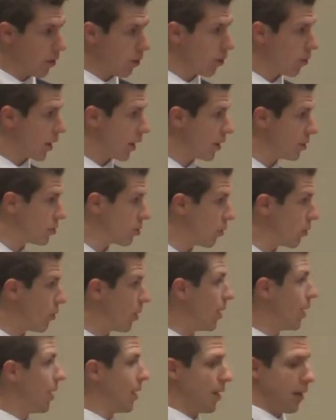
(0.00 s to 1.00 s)
Okay,
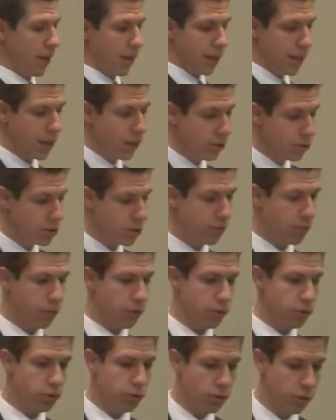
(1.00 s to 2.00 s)
so here's the
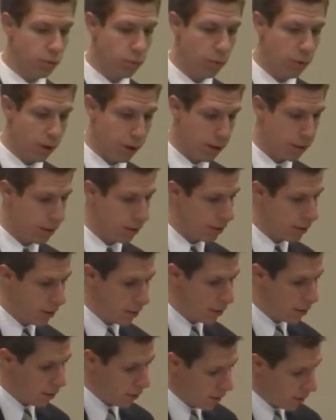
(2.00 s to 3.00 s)
first good work
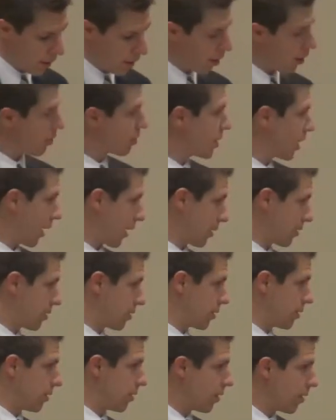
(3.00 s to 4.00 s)
in our
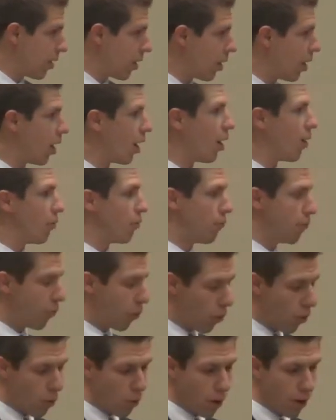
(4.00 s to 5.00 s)
text
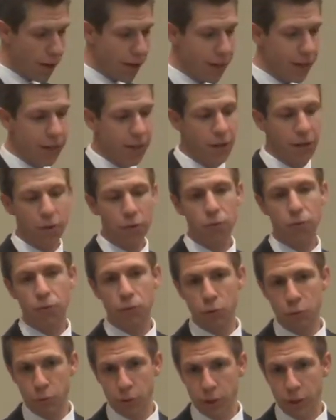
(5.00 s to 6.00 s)
avoid
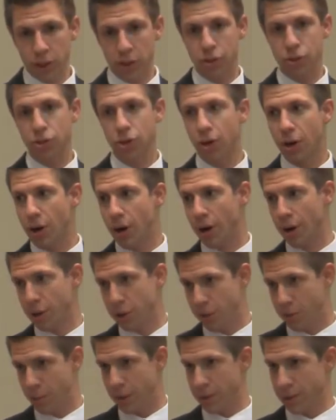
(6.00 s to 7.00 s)
foolish
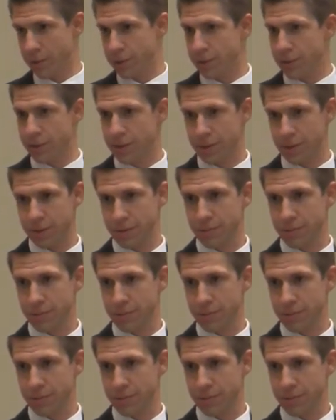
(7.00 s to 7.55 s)
arguments.